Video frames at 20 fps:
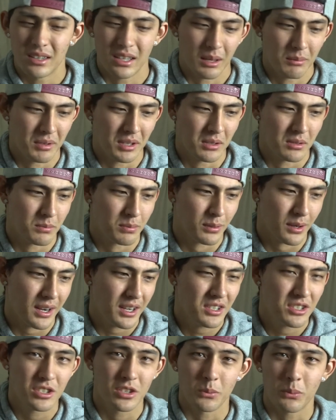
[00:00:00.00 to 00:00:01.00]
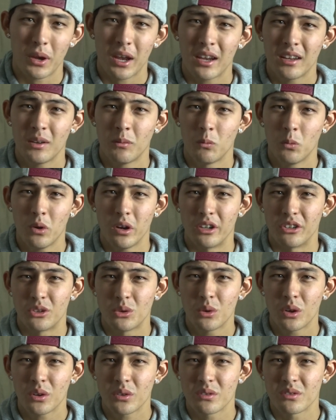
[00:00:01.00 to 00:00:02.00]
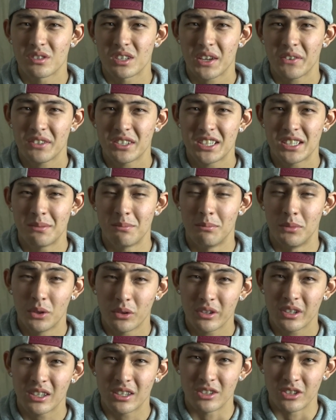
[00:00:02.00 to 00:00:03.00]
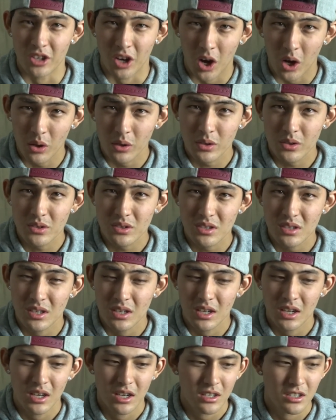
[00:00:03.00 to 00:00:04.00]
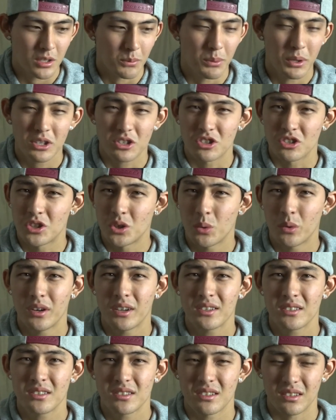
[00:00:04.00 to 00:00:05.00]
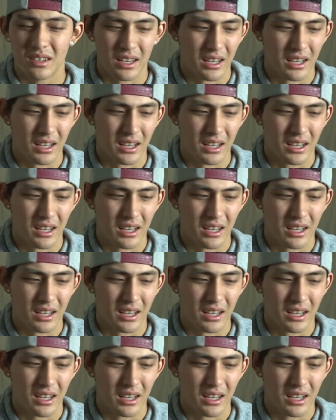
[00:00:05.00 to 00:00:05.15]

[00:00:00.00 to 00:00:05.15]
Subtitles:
I mean, Price, you're paying him, what, $217 million to pitch two innings